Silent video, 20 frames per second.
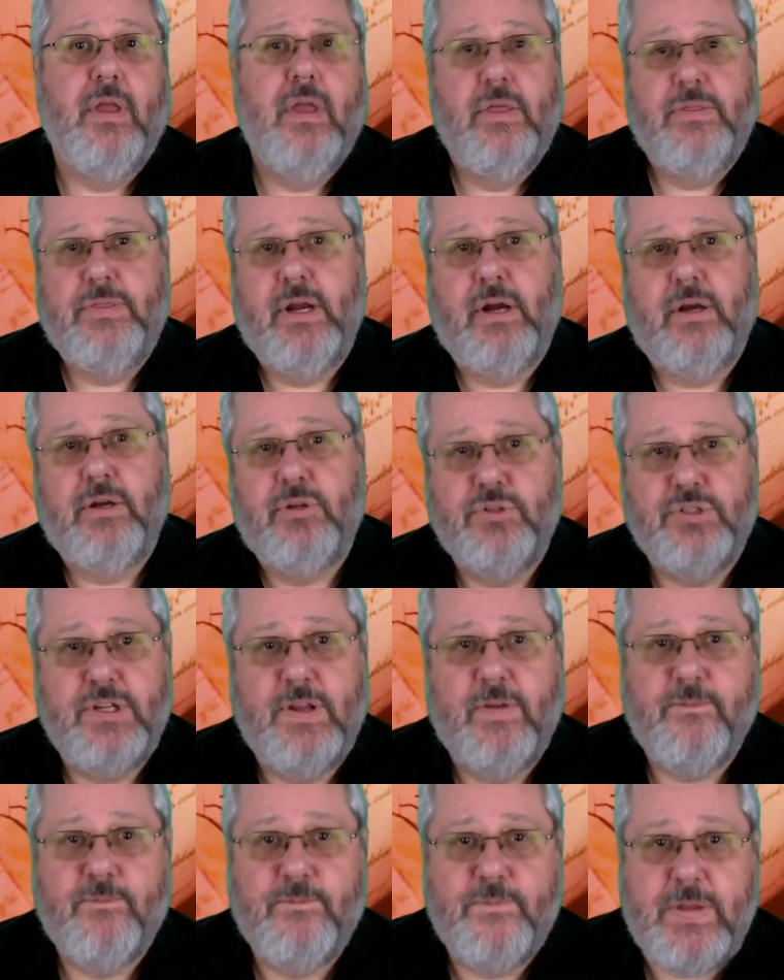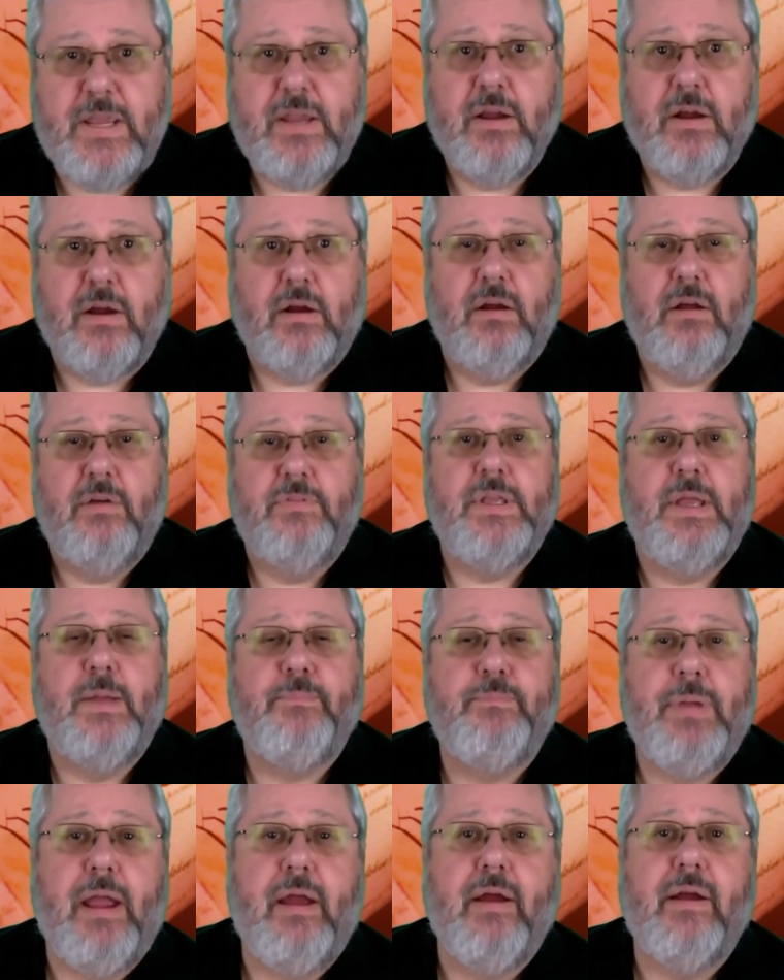They are using fear of the
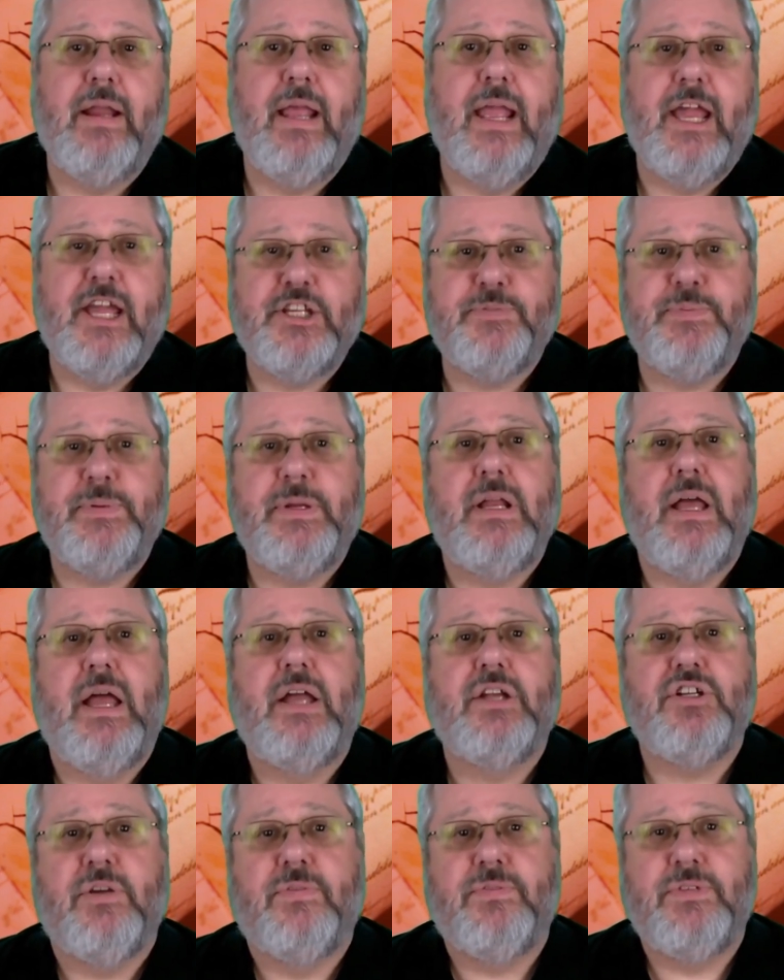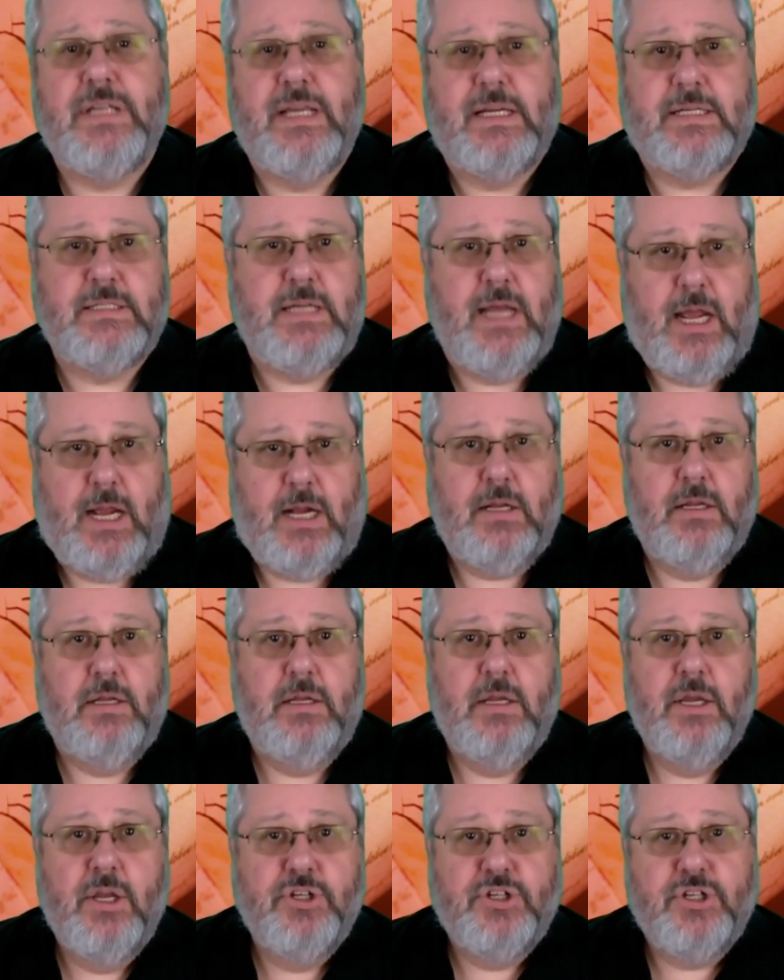apparent espionage of TikTok
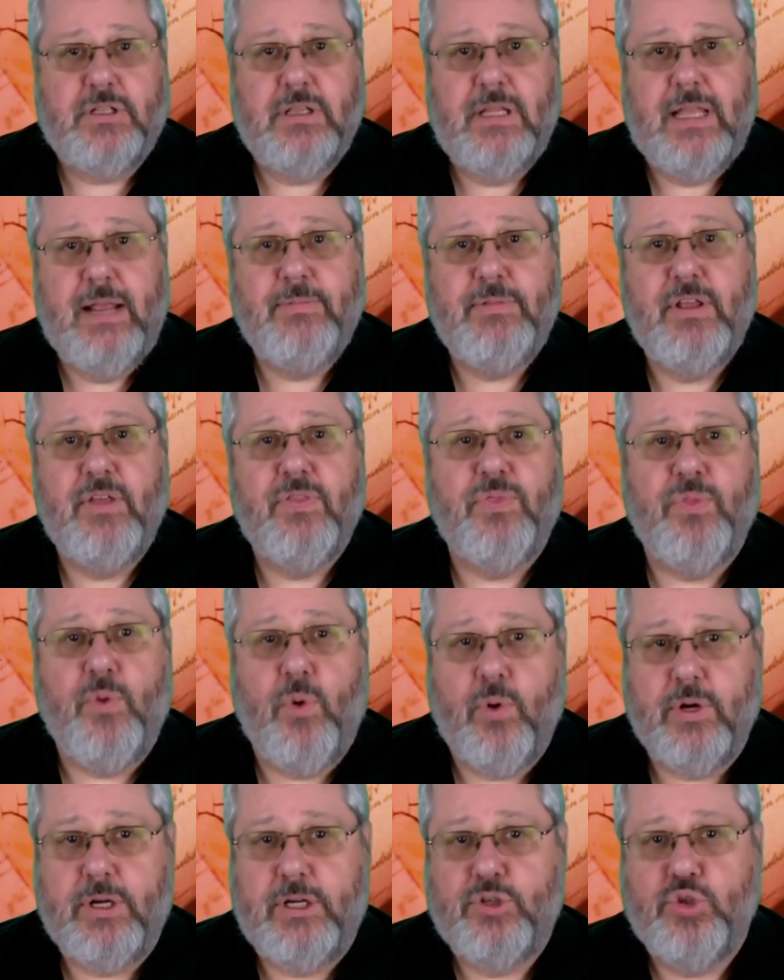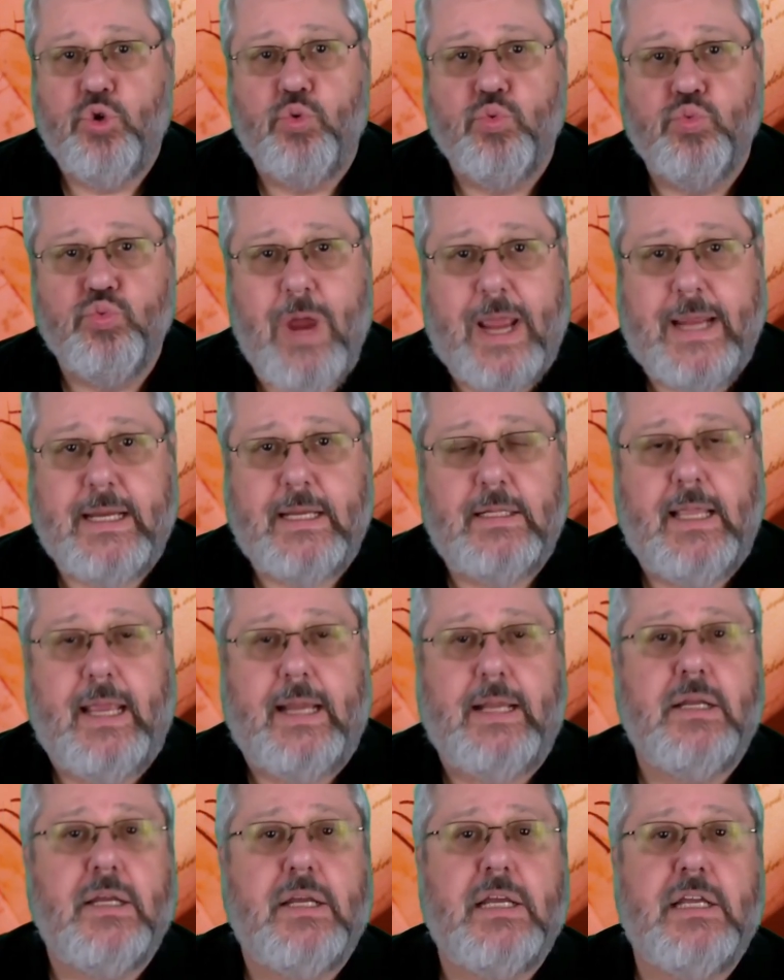to claim the authority to
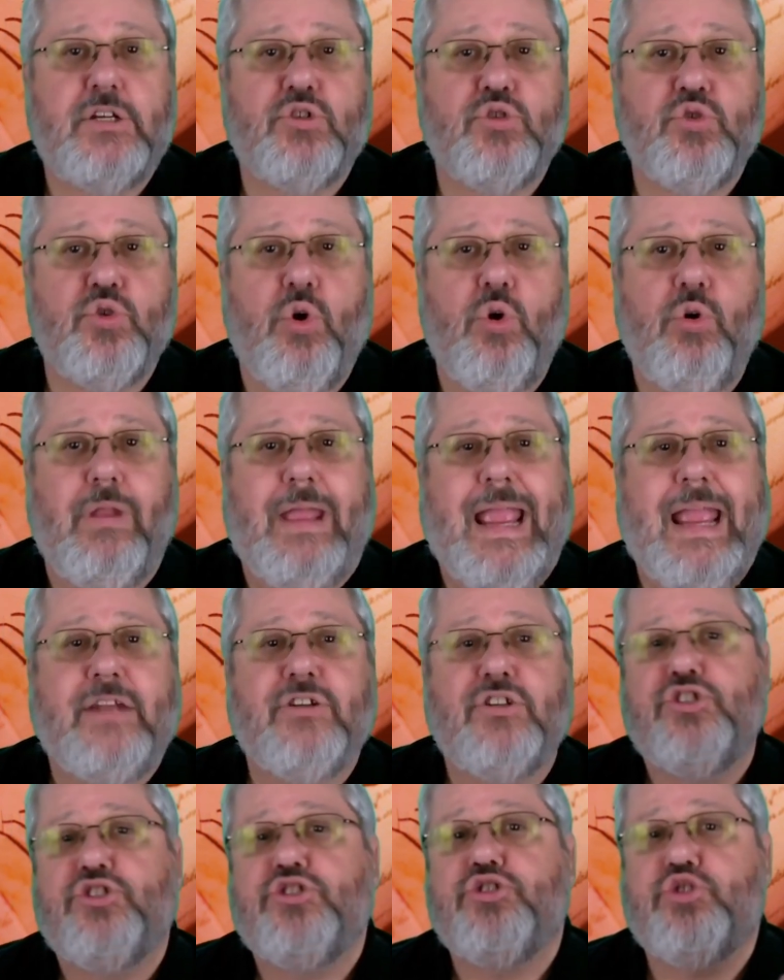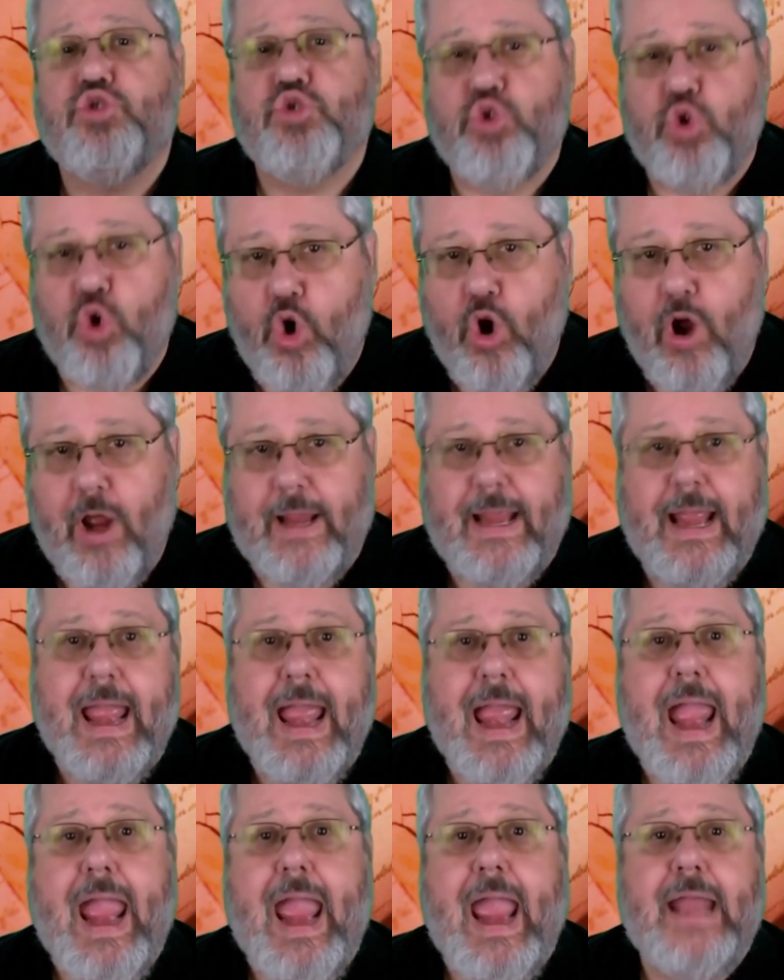regulate, control, and destroy
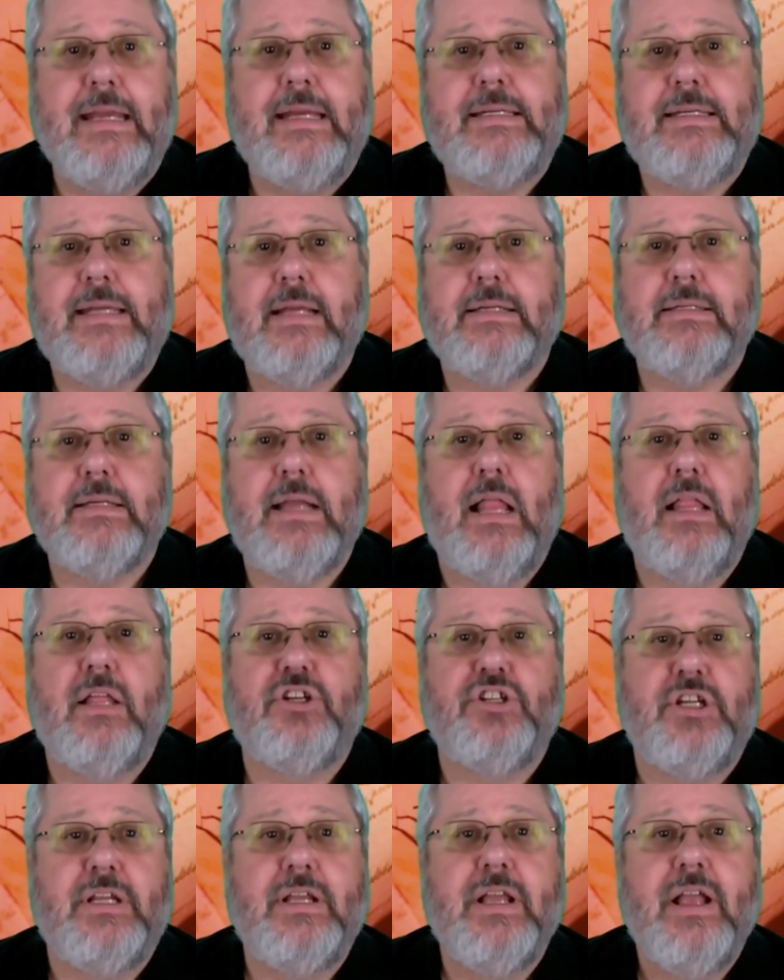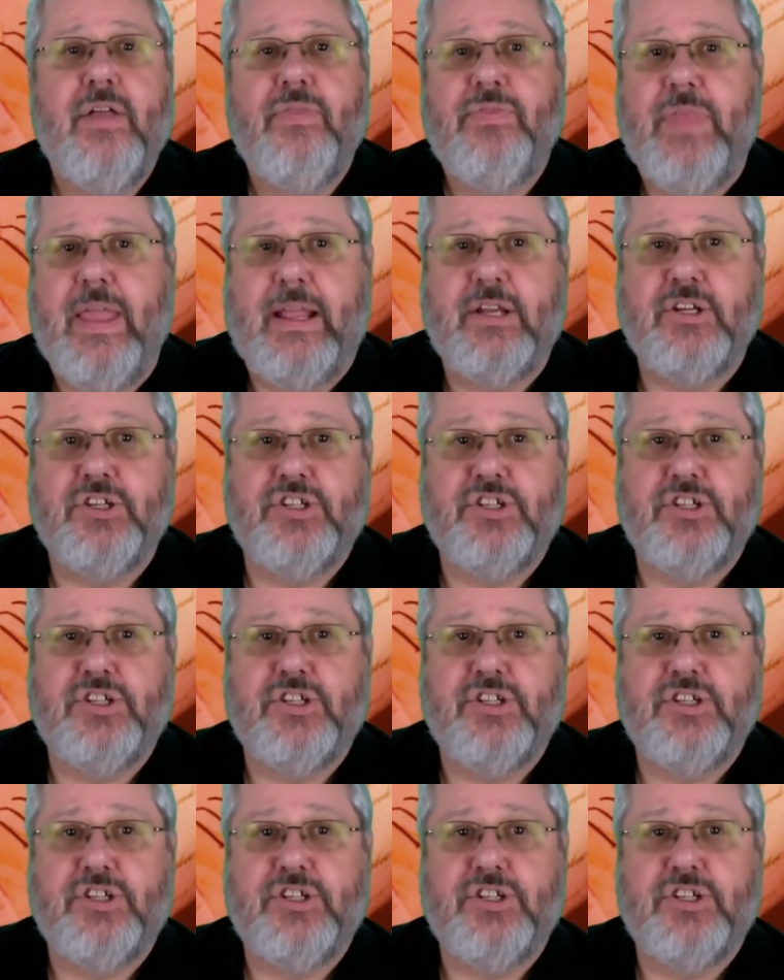any technology they can